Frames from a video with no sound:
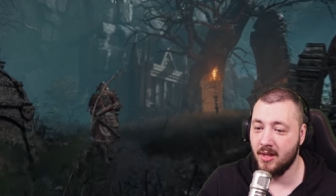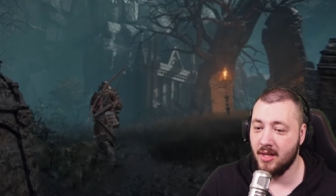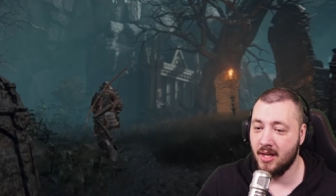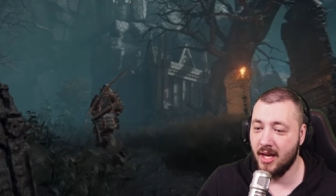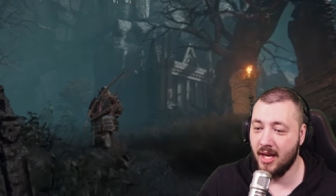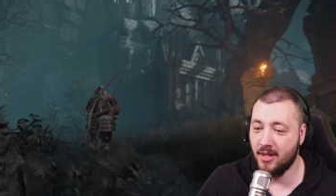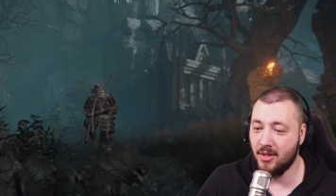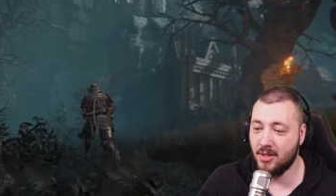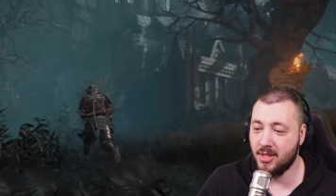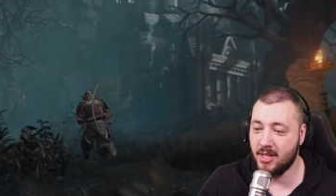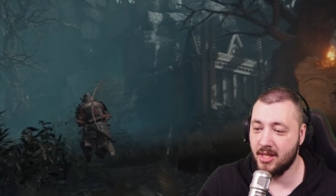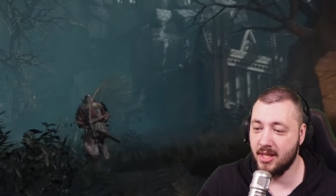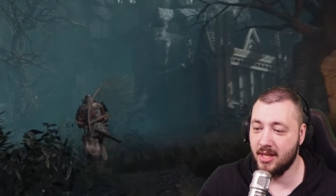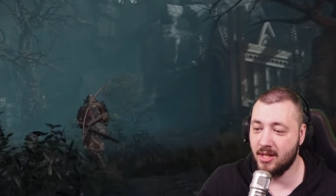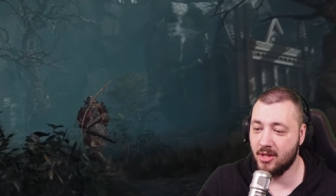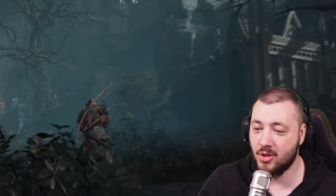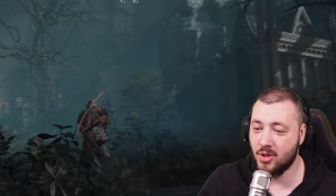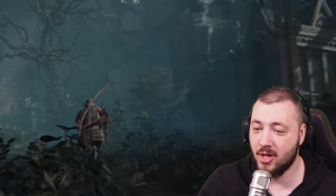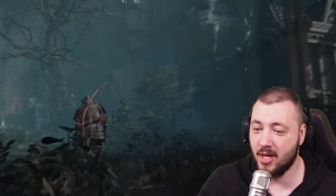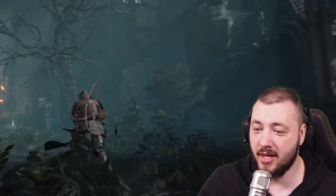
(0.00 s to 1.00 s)
And you see
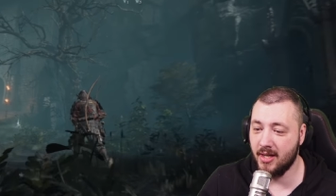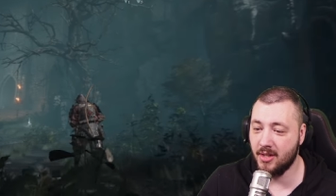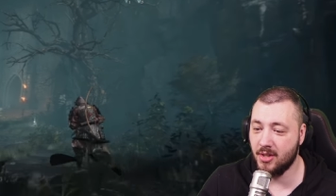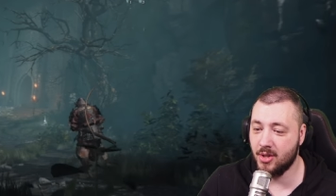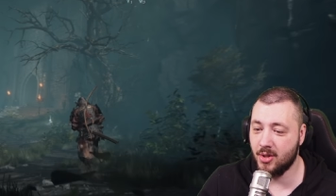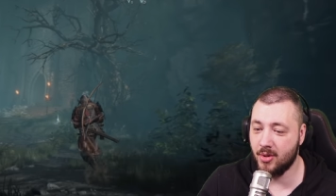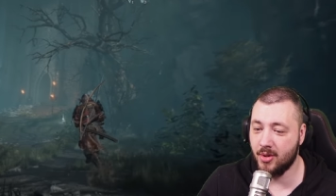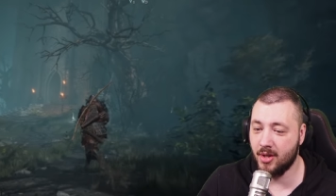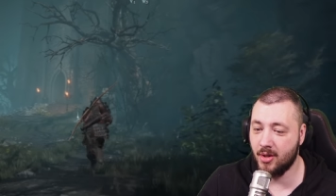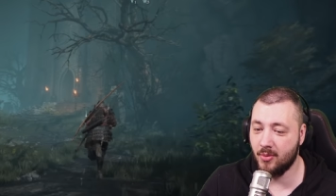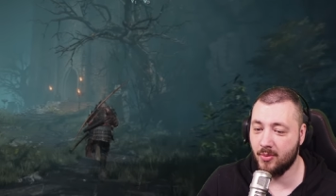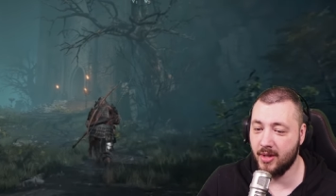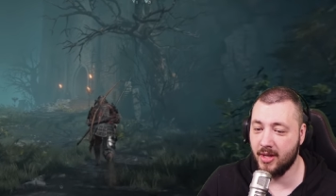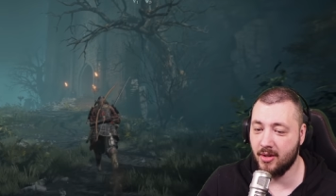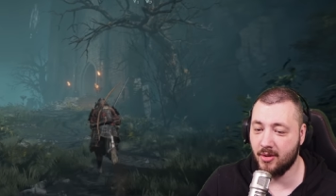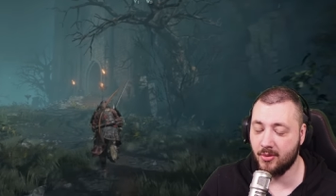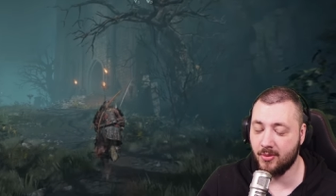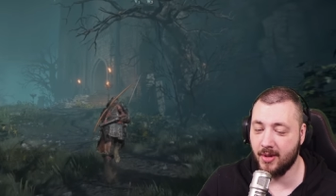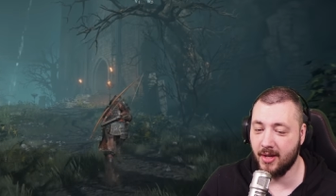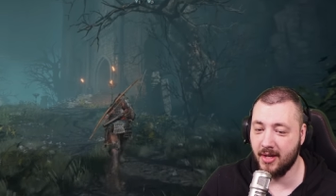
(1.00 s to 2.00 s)
the giant turning
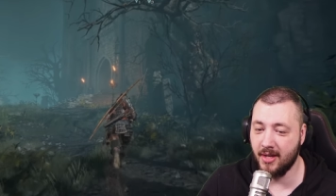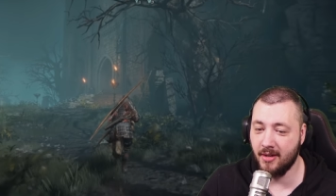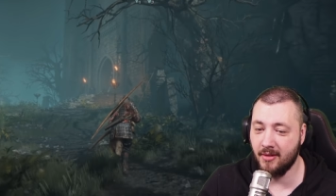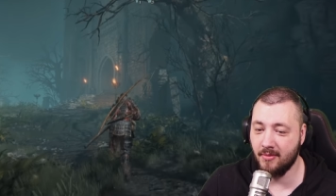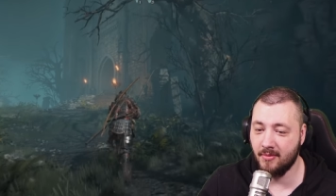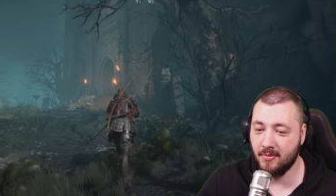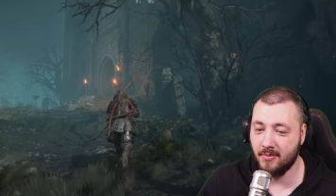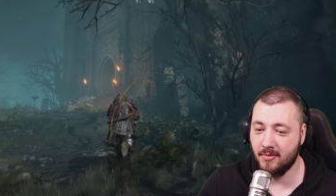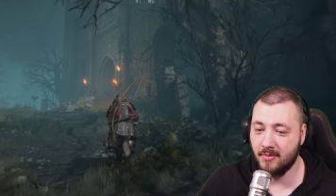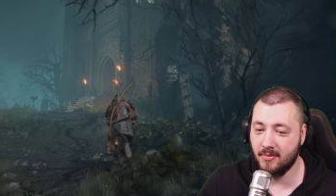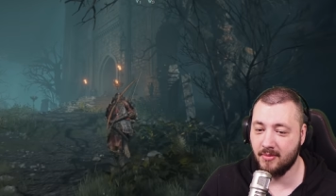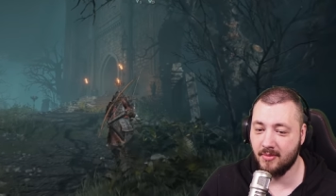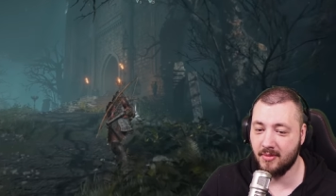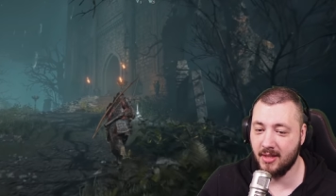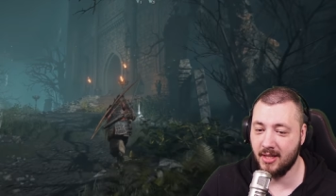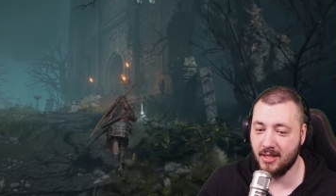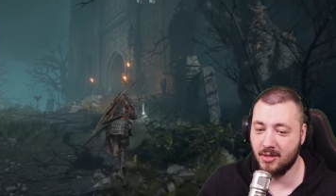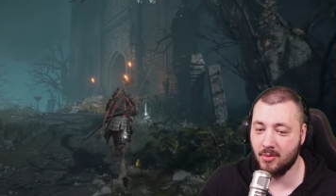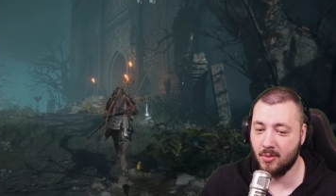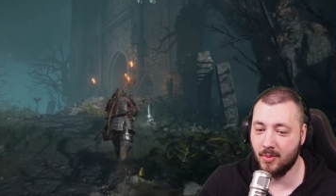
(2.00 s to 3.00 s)
wheel, right?
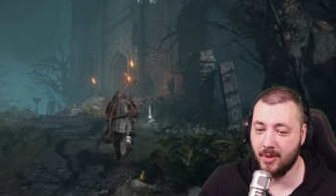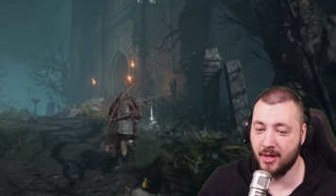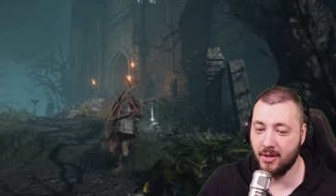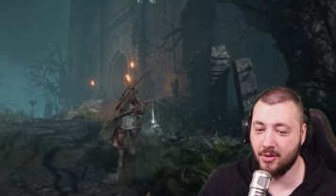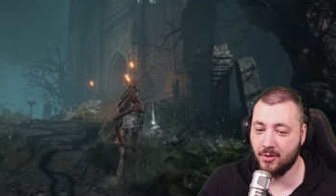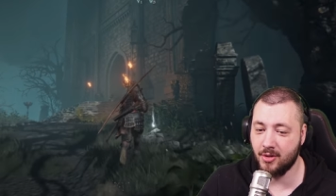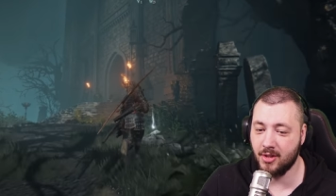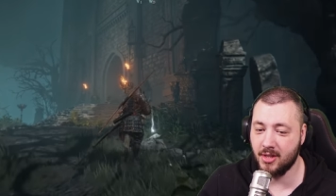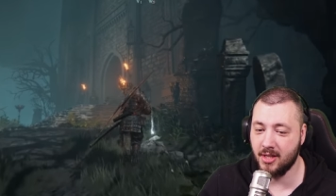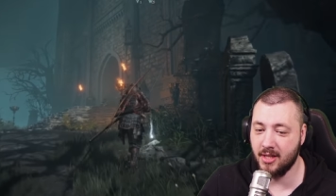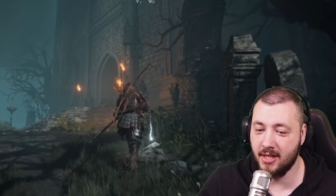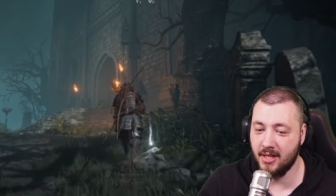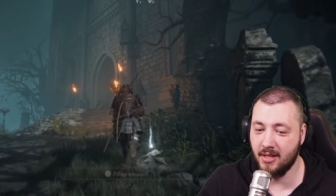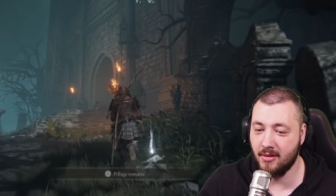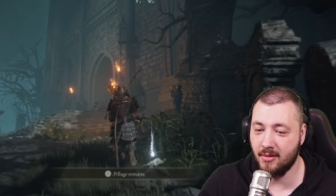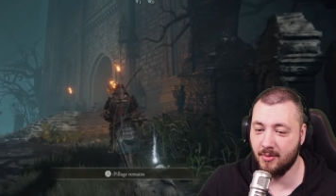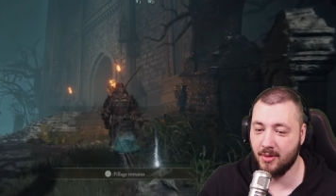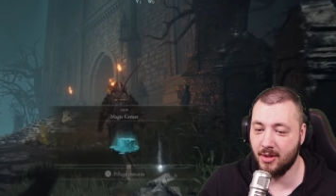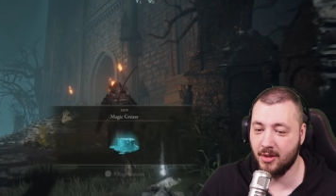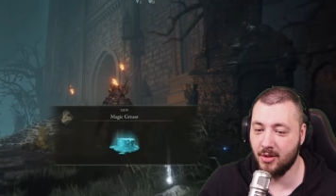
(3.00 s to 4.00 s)
That's what we're interested
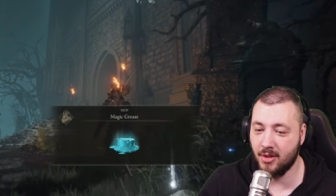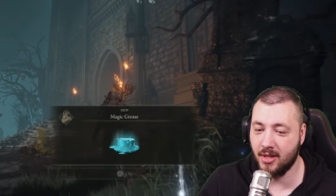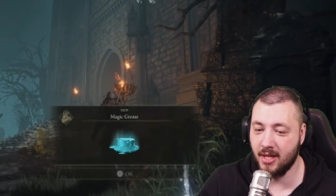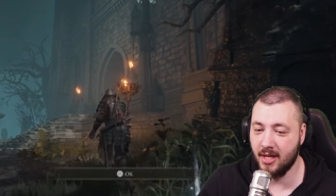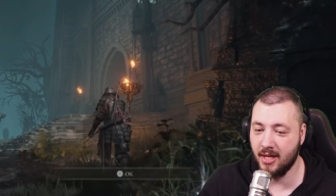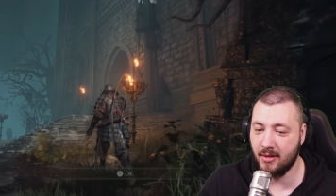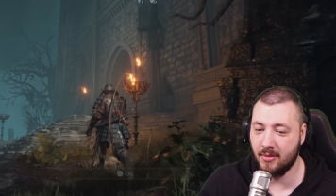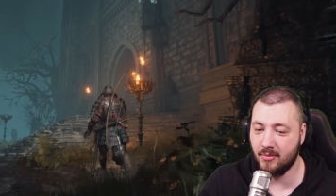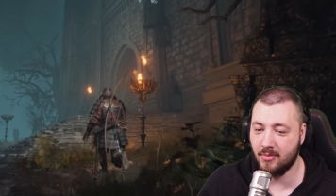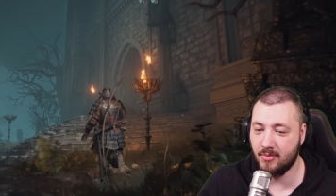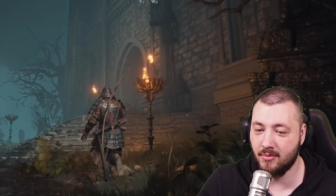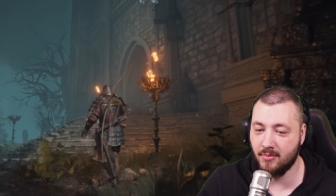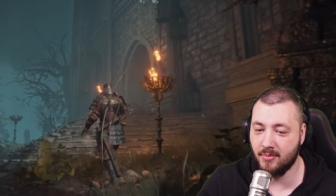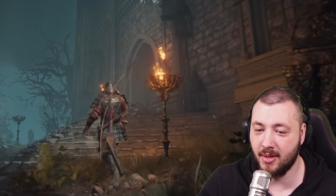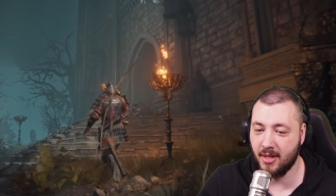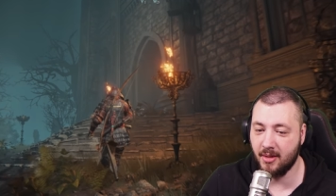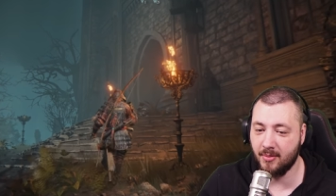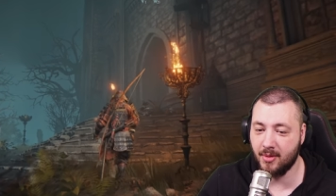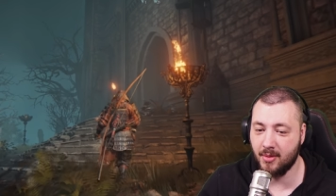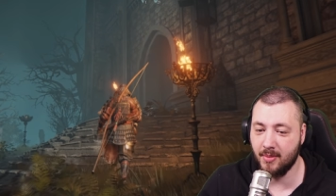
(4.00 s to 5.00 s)
in. I mean, you can
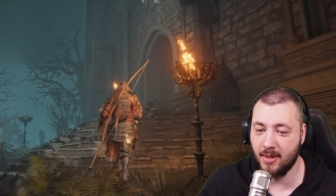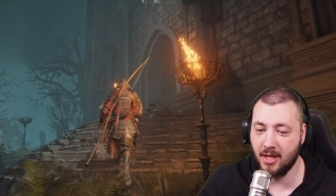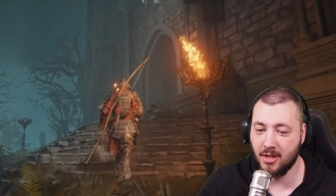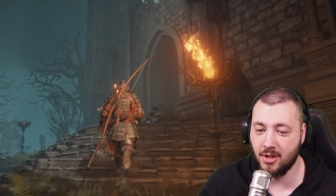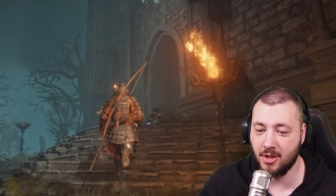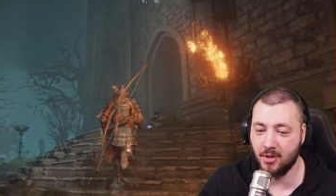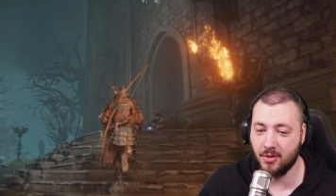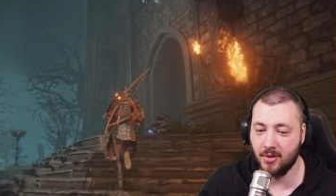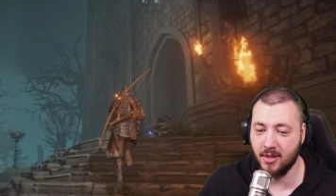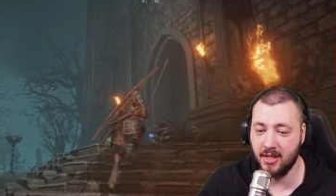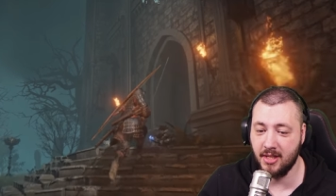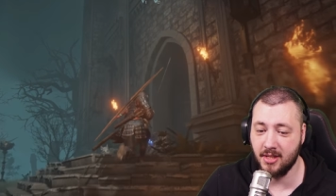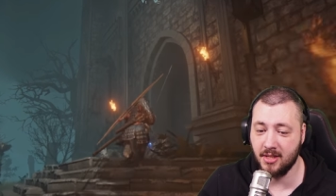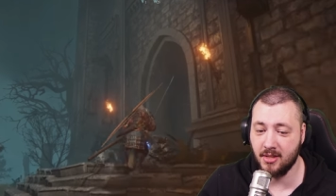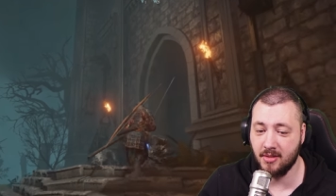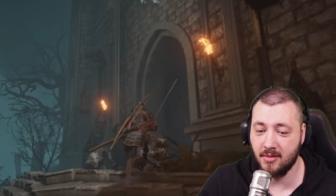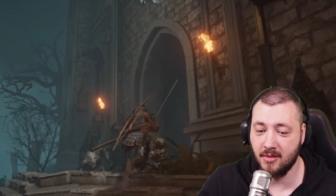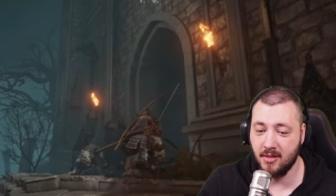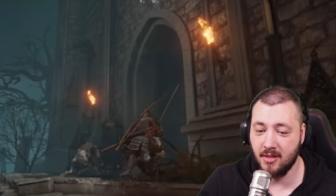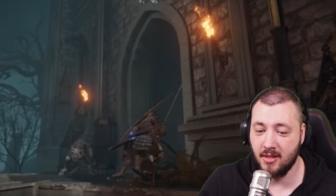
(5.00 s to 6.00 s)
pick up the magic
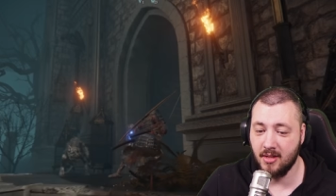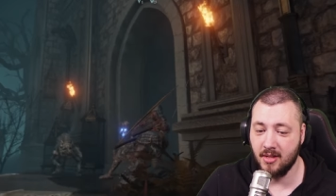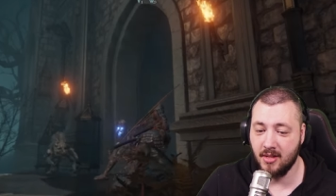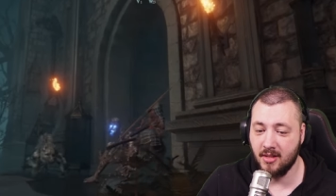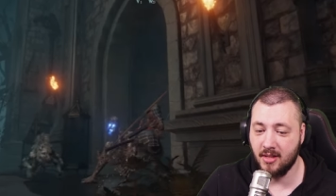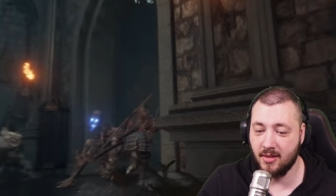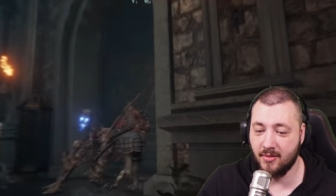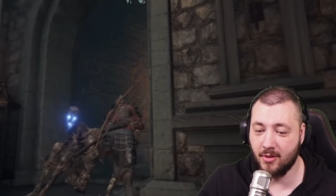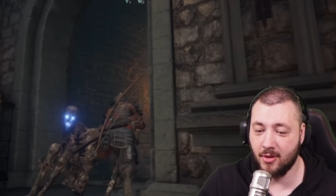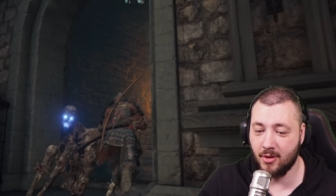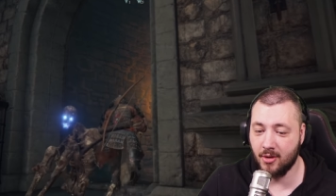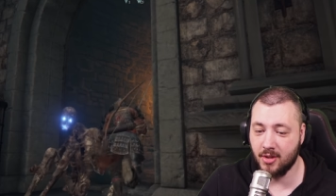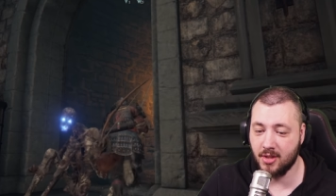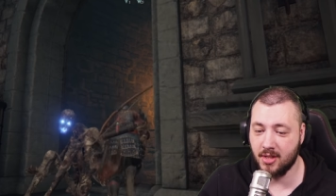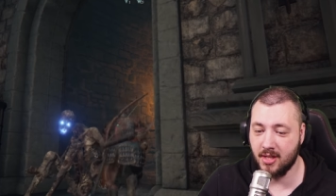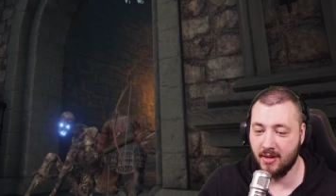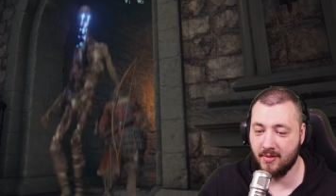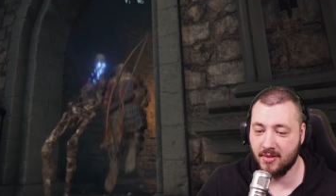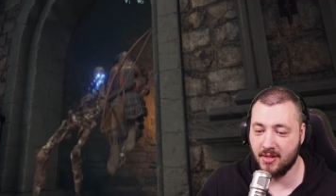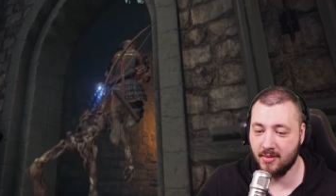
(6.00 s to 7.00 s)
grease. I've heard
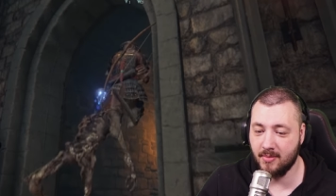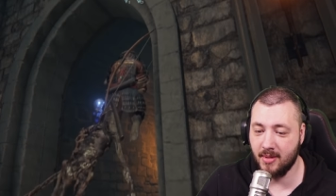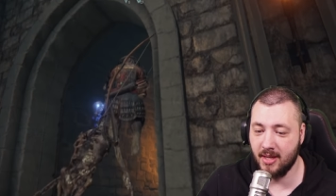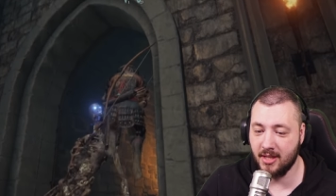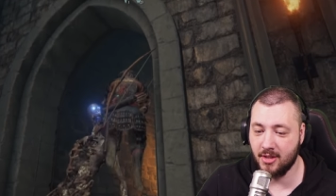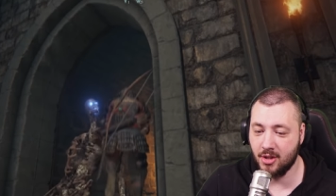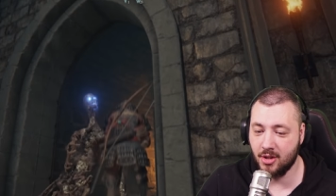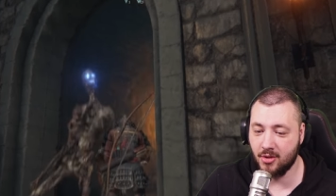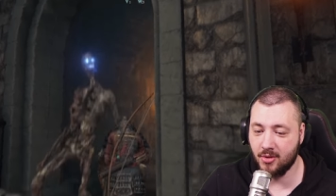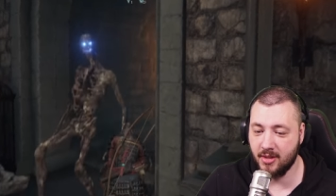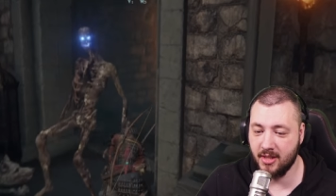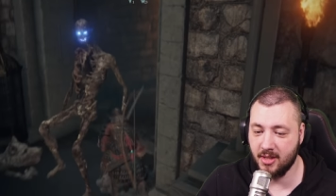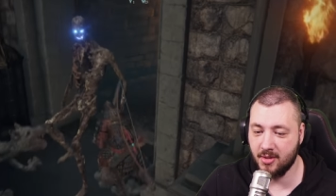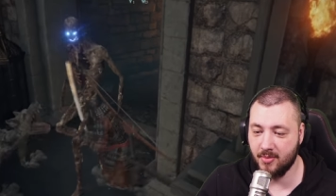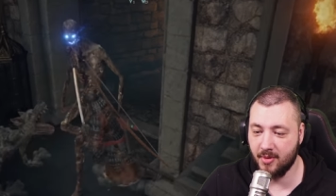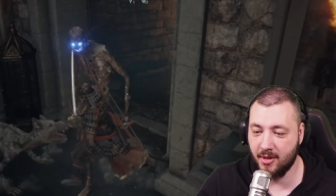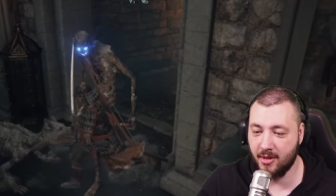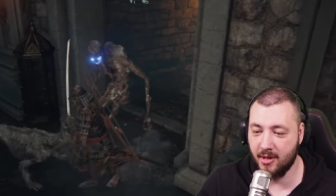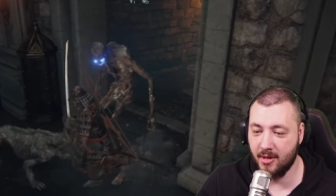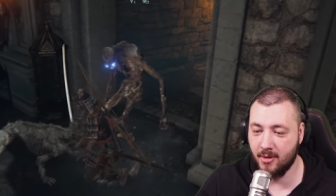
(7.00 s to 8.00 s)
stuff some magic grease
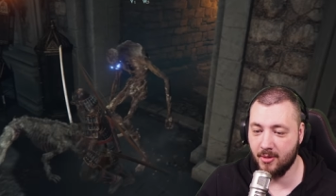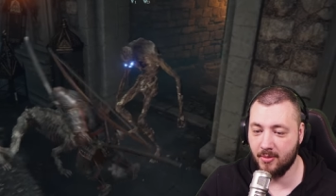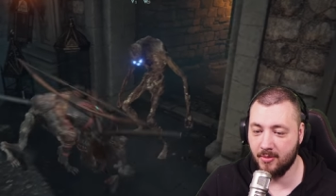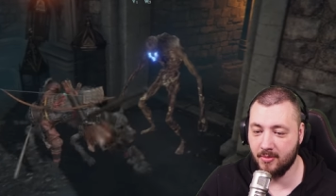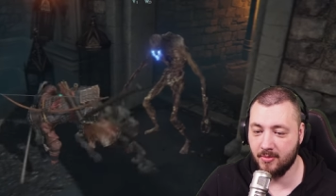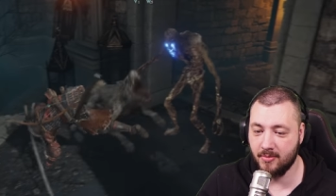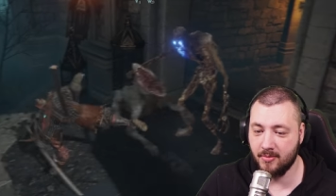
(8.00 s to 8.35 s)
with you.